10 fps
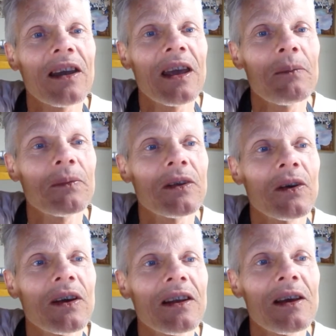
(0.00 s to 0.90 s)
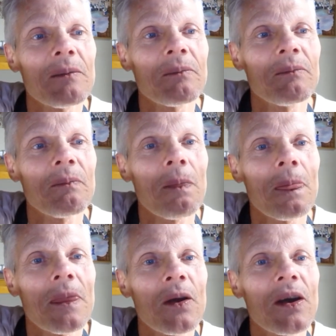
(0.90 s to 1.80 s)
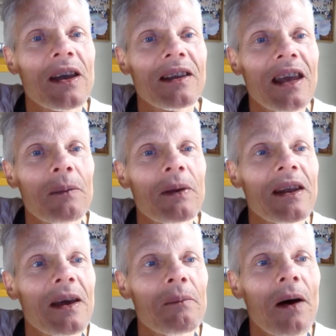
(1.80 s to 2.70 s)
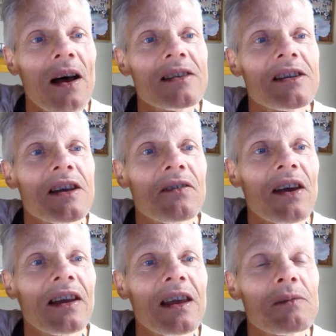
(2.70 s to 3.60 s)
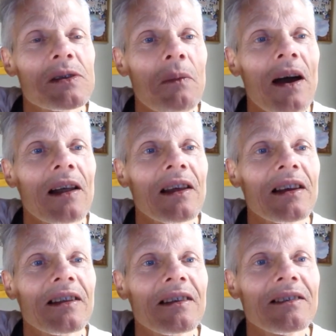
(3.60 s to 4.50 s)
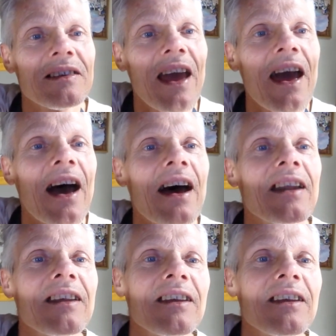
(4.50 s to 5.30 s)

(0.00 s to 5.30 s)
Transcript: Keep doing it, doing, keeping it positive, and keep smiling. Cat.